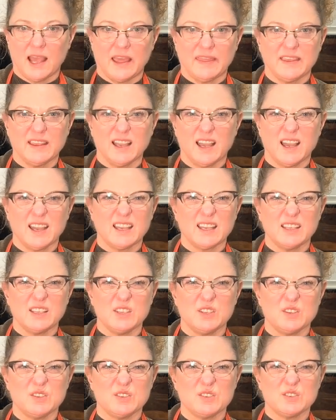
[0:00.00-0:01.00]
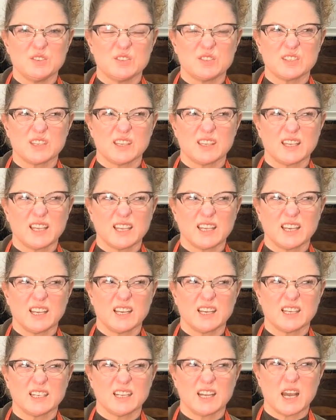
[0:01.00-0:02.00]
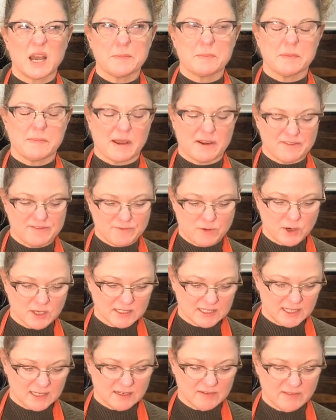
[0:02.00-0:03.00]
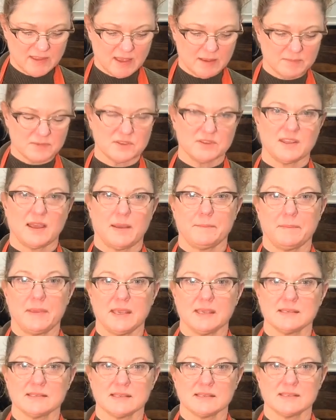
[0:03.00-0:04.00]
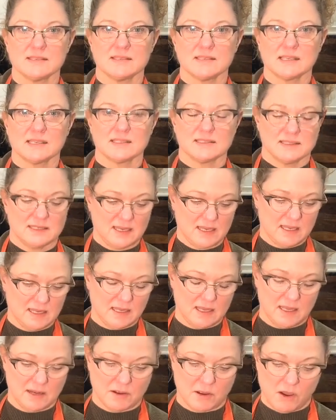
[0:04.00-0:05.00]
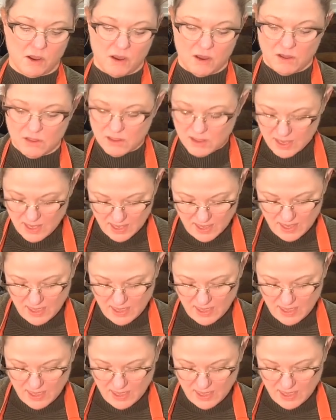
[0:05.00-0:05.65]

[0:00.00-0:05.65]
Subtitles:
I think I cut up about 14 of them, so that makes 16 in all.